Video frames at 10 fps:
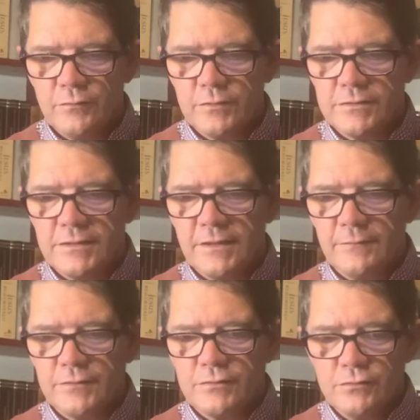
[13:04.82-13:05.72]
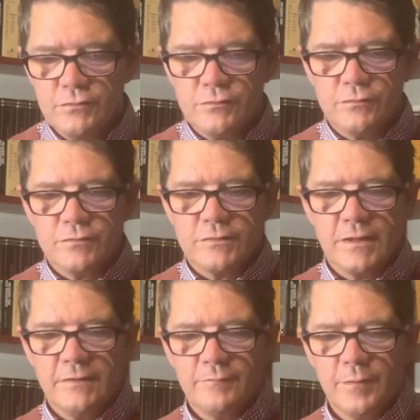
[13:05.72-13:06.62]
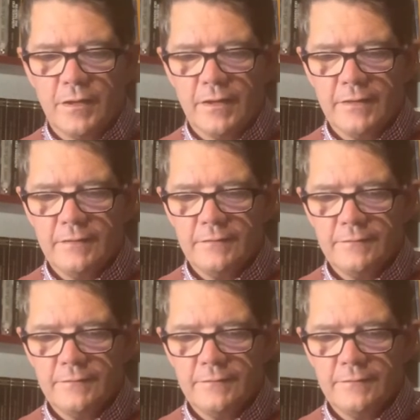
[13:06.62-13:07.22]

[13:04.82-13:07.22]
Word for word: wants to give us good rules to live by?